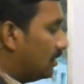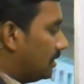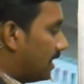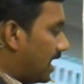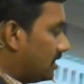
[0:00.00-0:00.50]

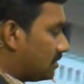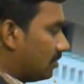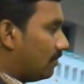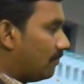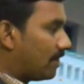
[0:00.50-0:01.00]
Hence
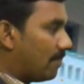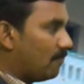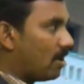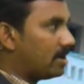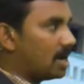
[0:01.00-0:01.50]

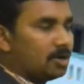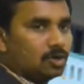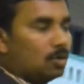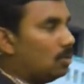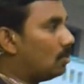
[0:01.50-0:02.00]
from 1
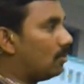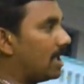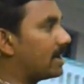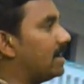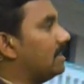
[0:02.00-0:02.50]
and 2
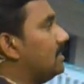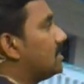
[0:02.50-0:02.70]
we are getting this